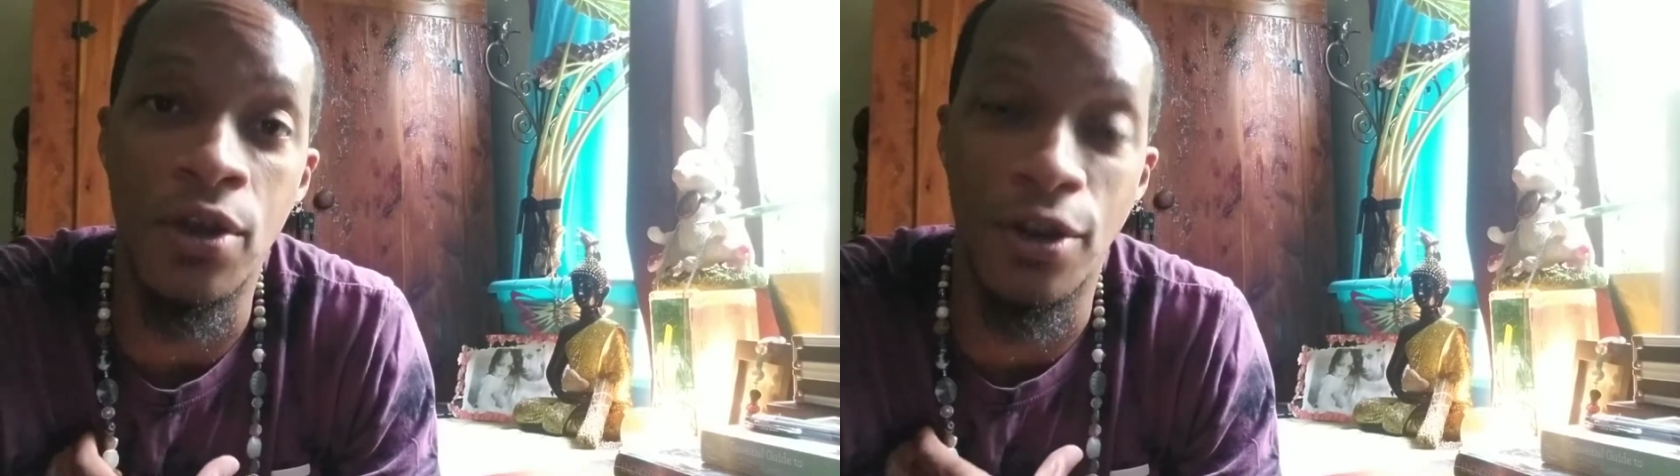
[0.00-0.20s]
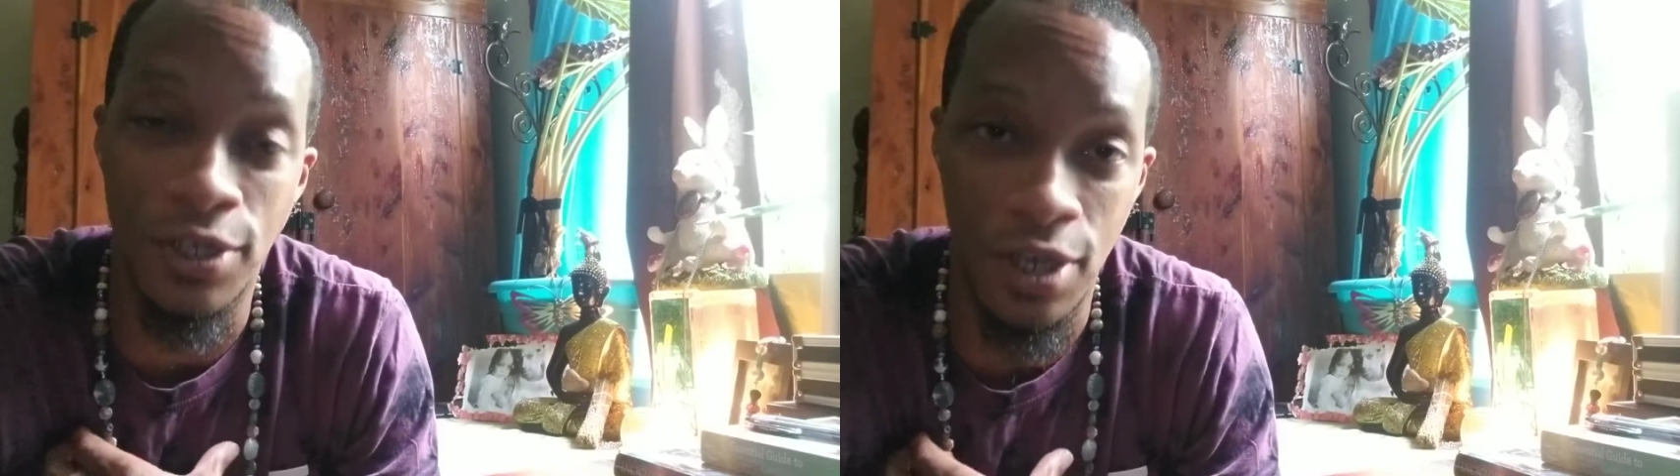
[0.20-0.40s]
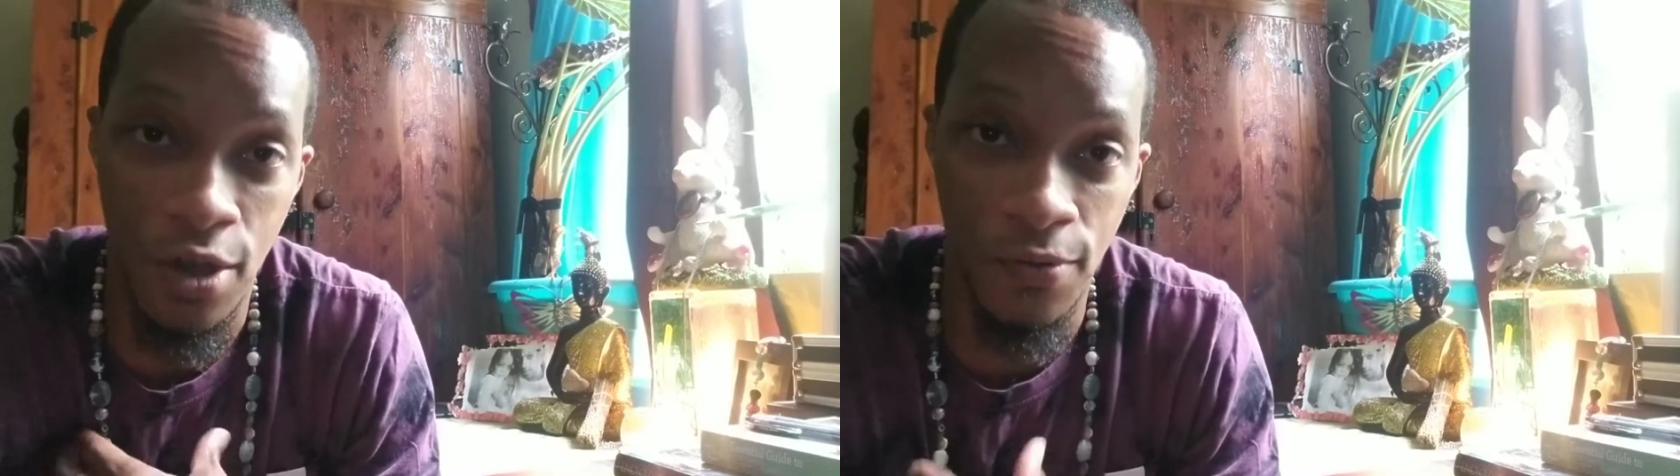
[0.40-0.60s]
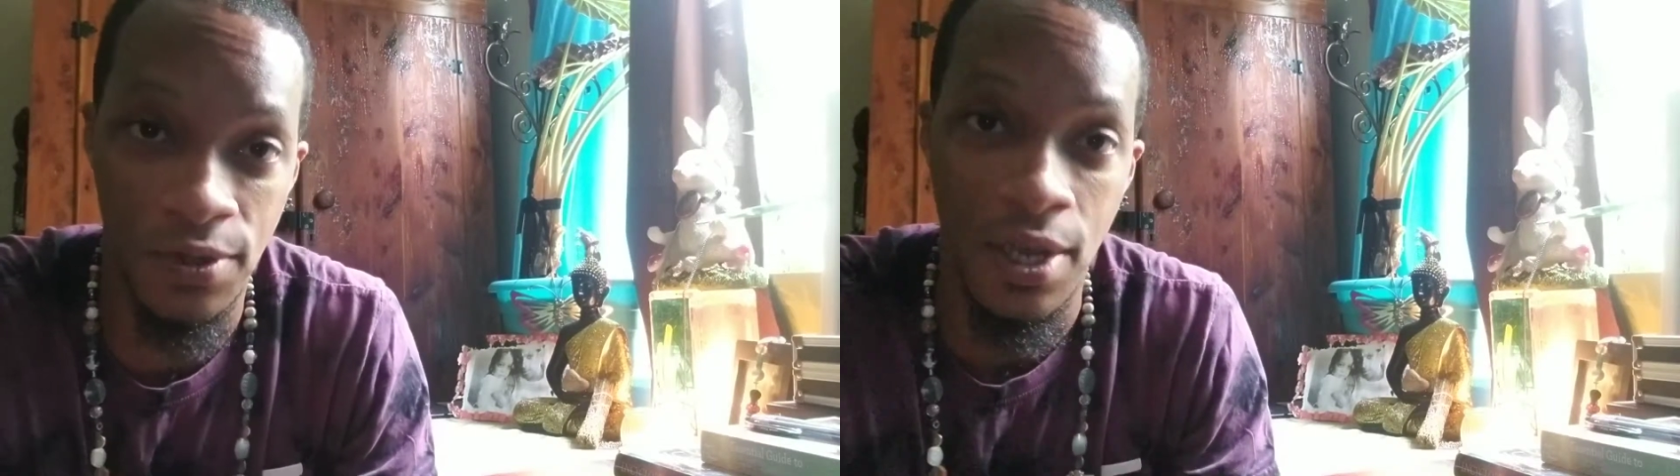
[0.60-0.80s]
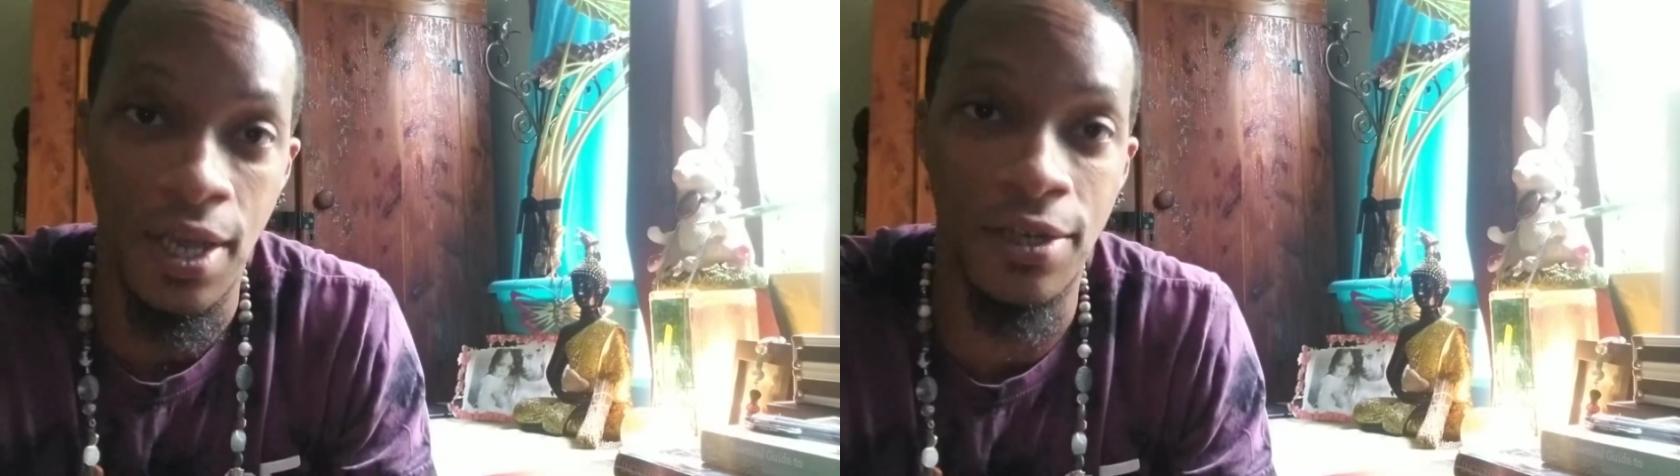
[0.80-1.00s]
ourselves
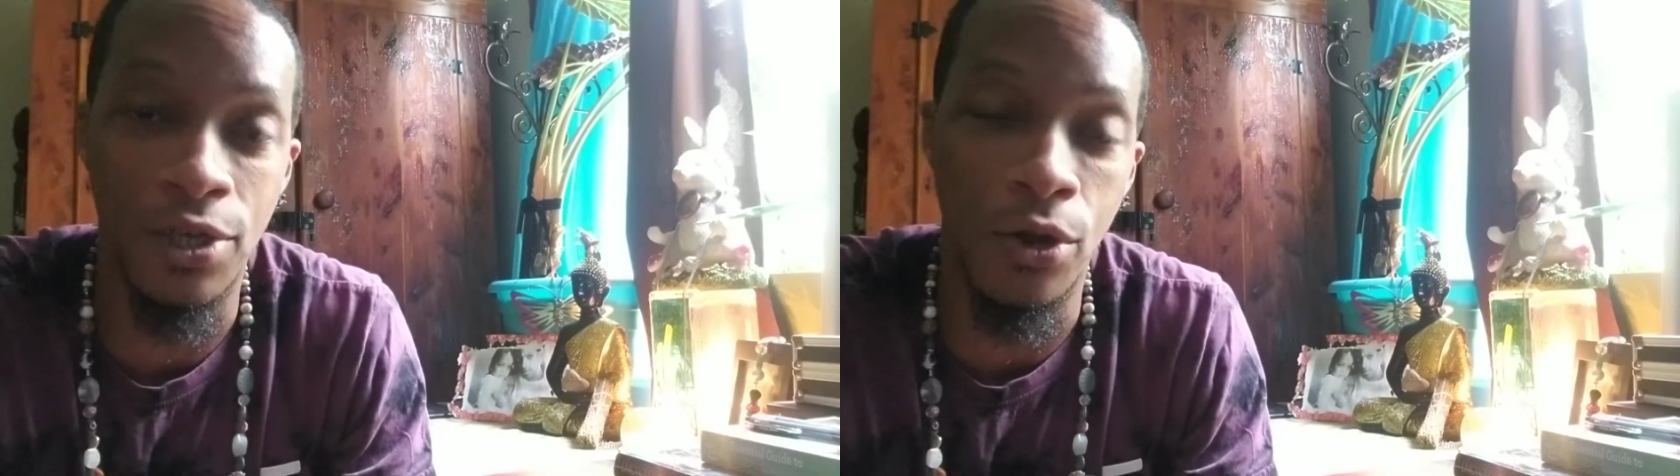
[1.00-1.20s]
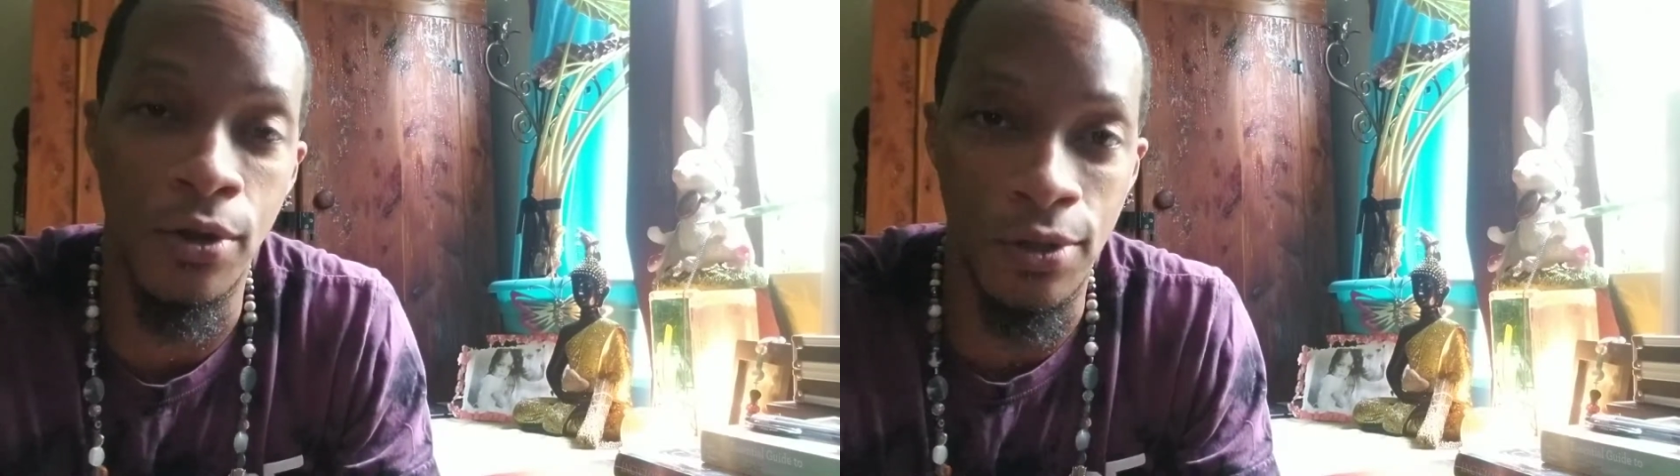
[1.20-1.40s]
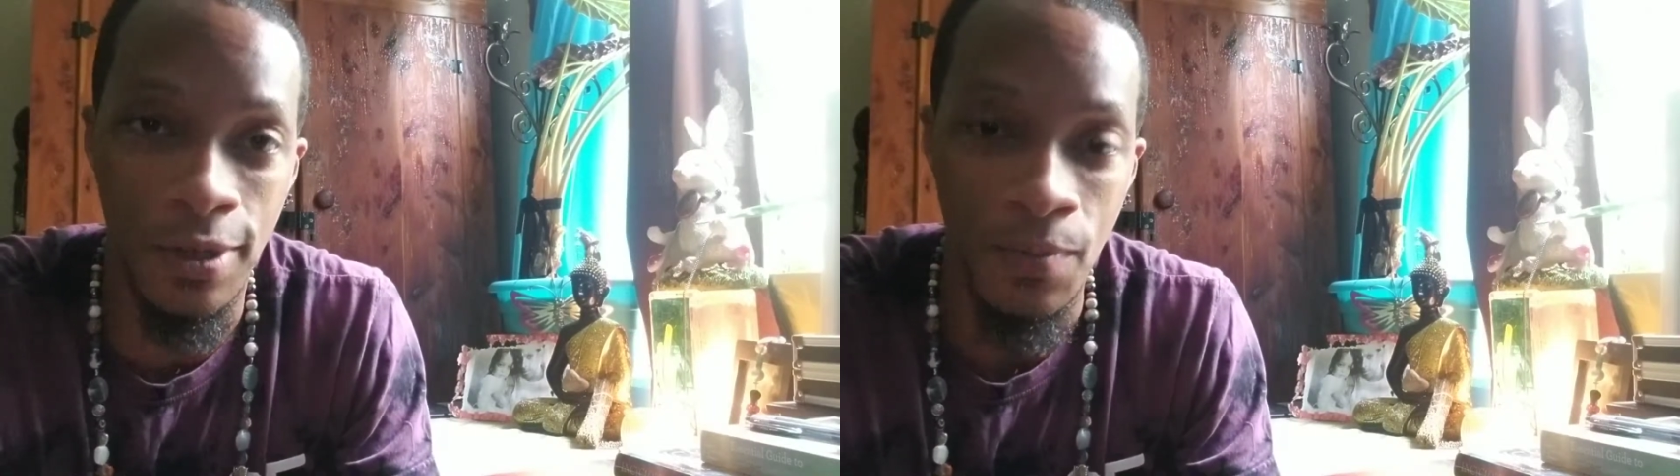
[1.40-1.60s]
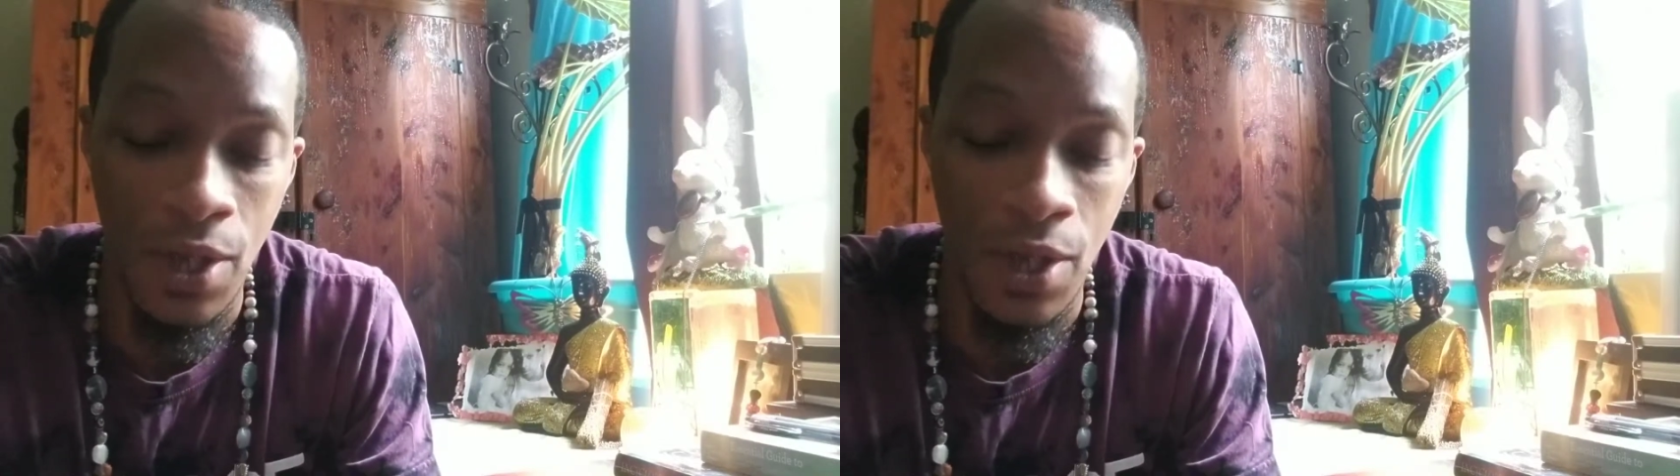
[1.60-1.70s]
internally.